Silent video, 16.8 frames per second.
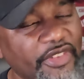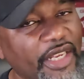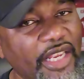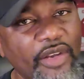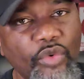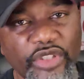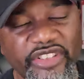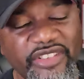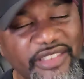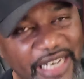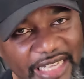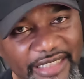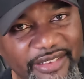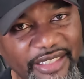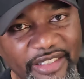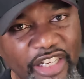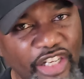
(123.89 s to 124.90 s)
It was
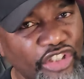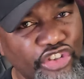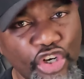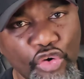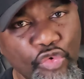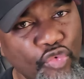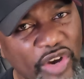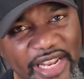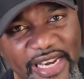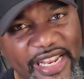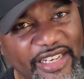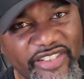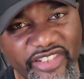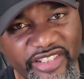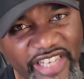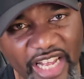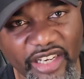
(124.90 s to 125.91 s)
nothing to really
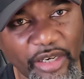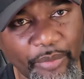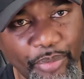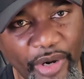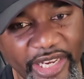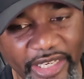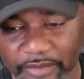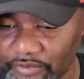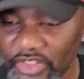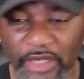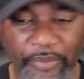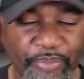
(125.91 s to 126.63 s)
celebrate.